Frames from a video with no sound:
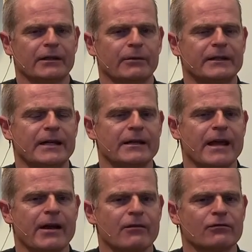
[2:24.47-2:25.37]
that we
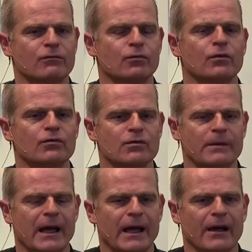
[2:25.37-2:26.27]
take care of the
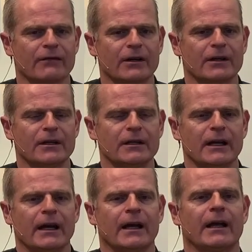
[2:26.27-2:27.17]
wounds we have
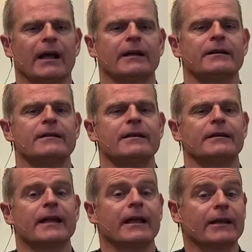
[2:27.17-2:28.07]
and
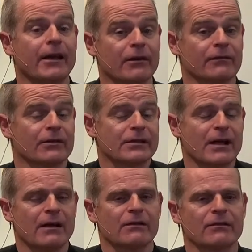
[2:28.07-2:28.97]
take care of
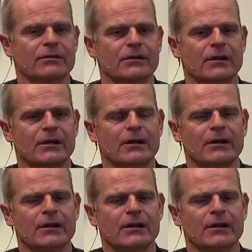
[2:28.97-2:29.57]
ourselves.